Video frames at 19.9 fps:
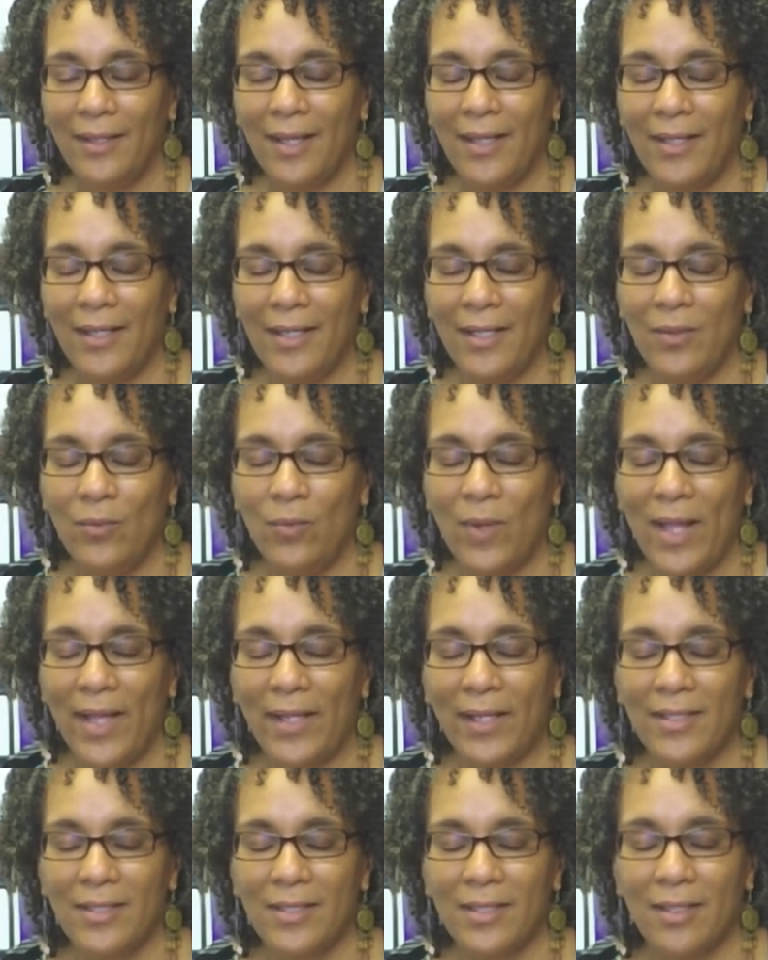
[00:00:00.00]
And
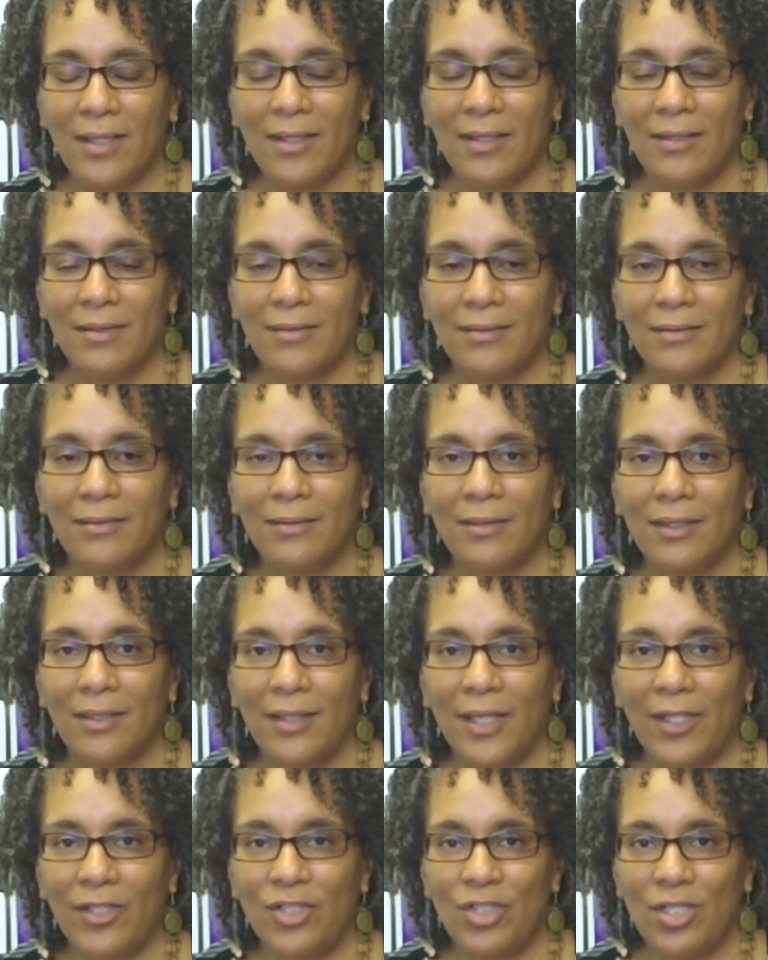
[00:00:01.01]
NWAC is a
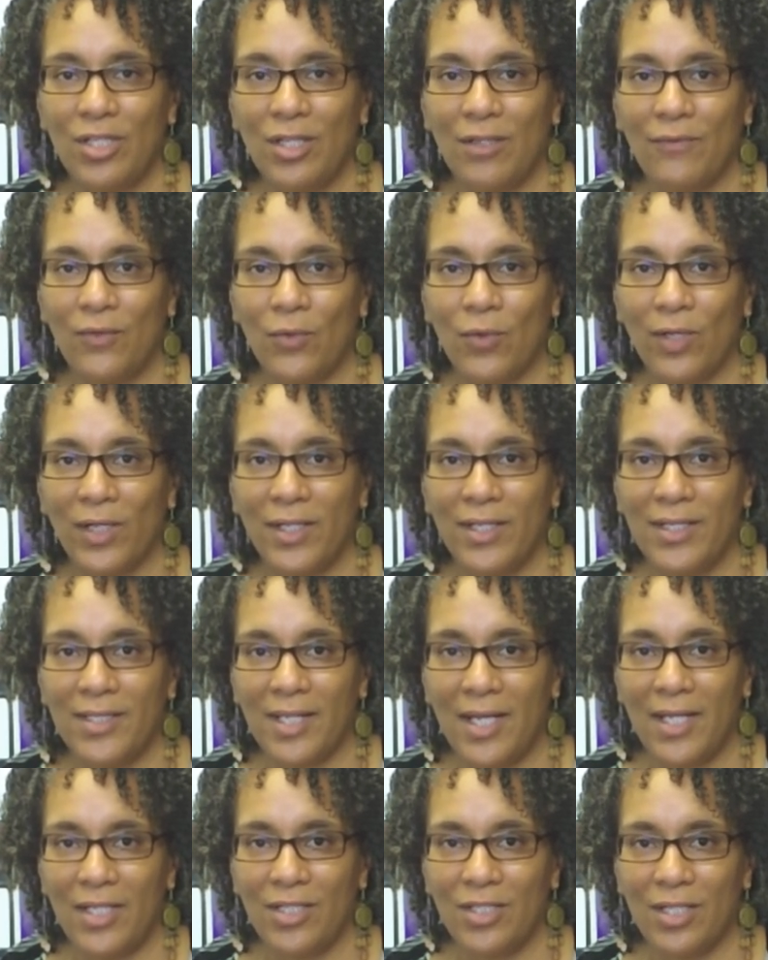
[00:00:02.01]
collection of
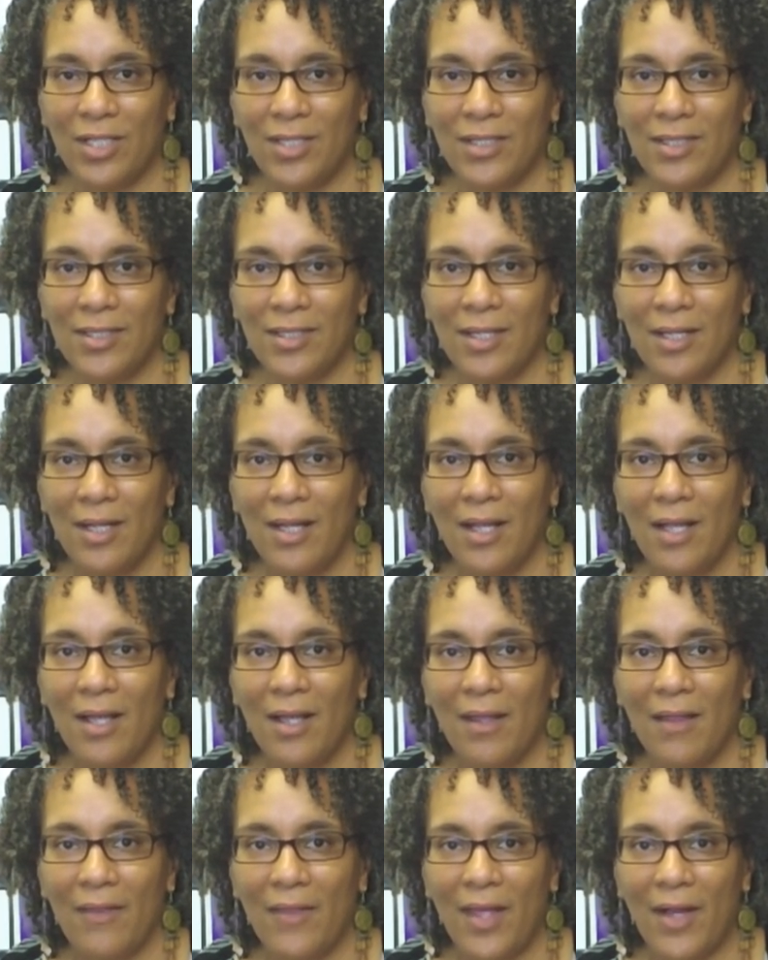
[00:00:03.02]
organizations
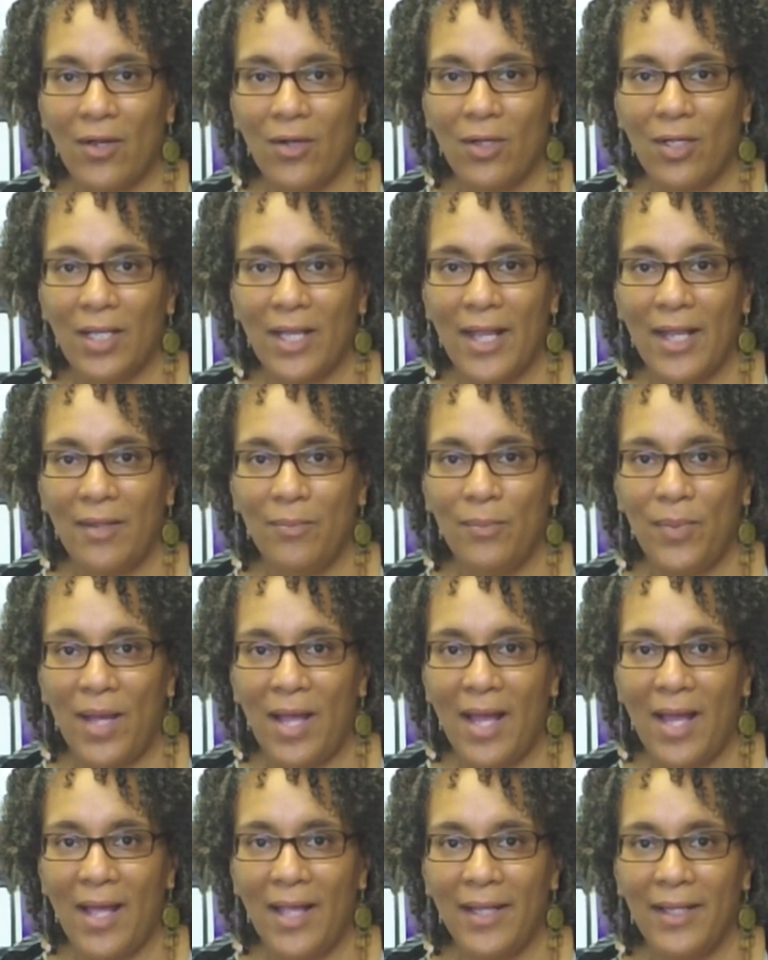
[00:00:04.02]
that are led
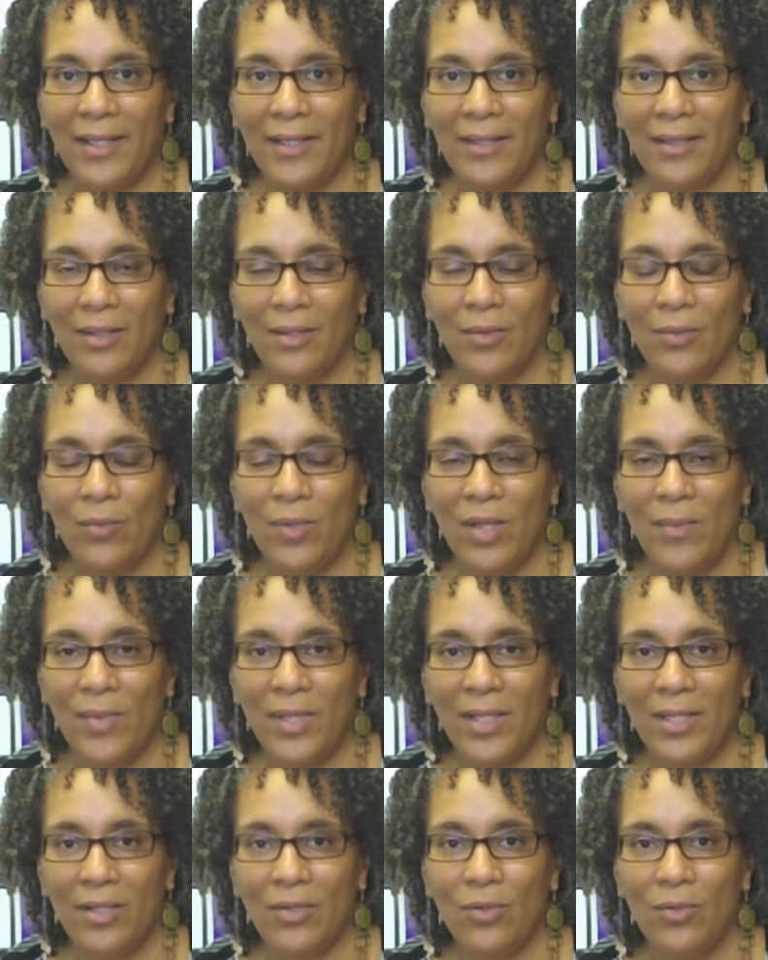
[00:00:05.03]
by
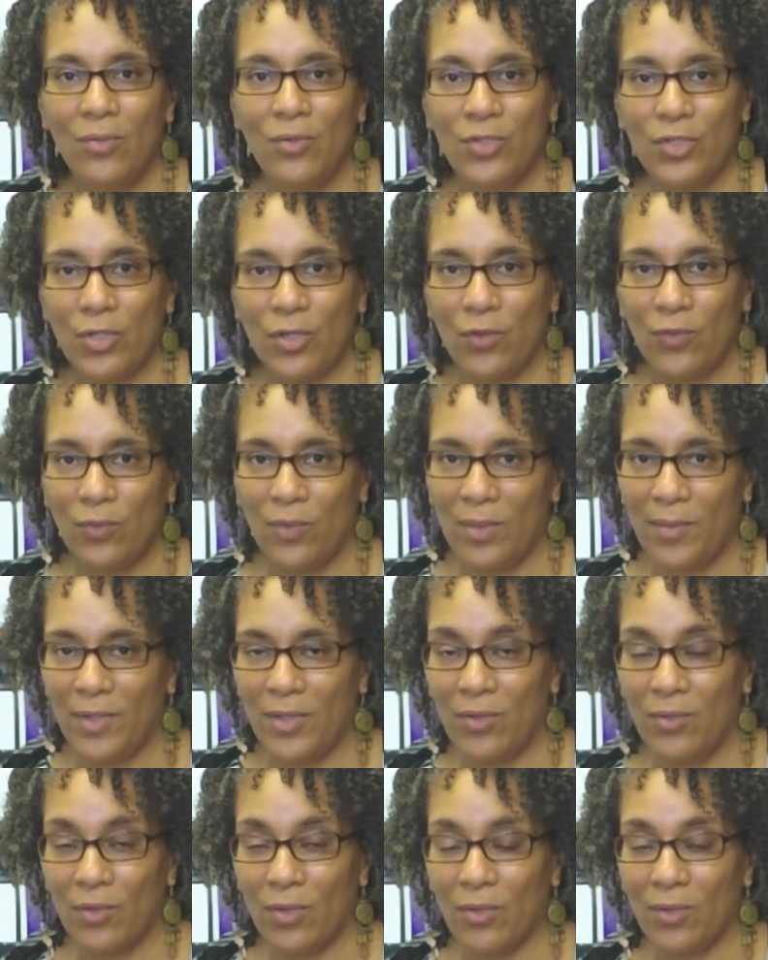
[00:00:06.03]
women who serve
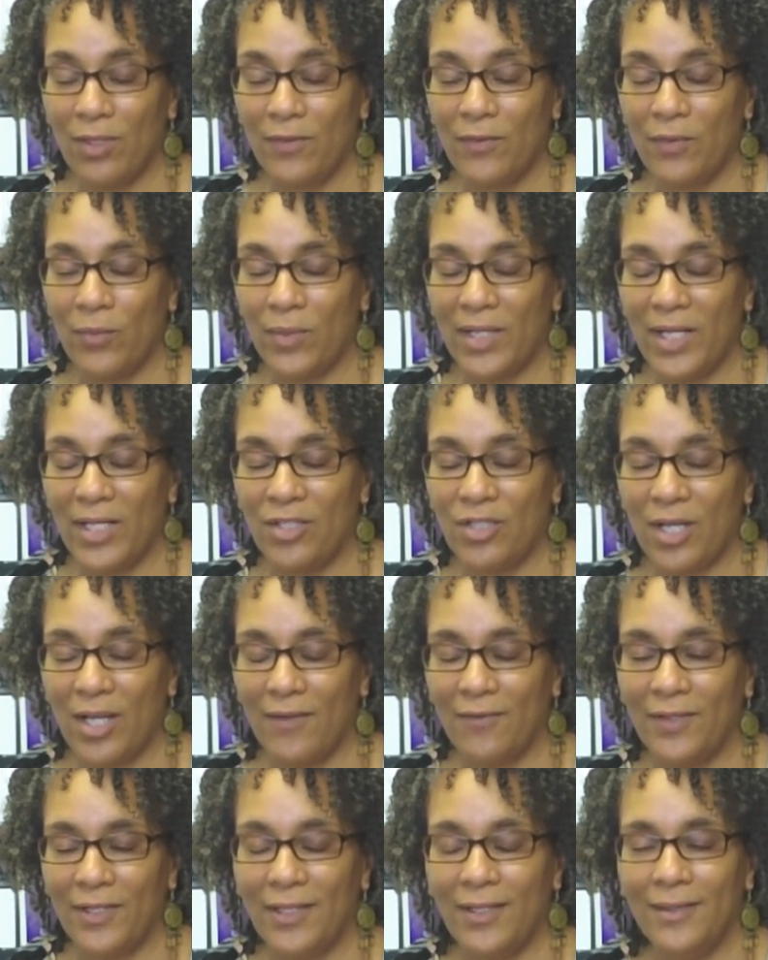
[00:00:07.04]
women who are living with
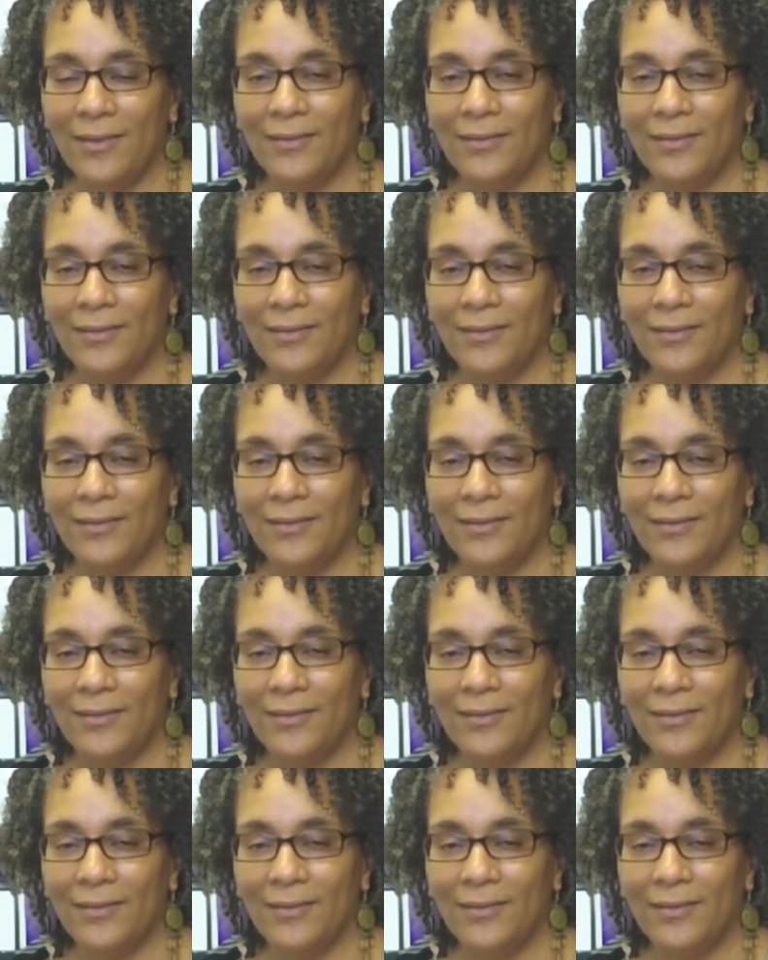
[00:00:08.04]
HIV.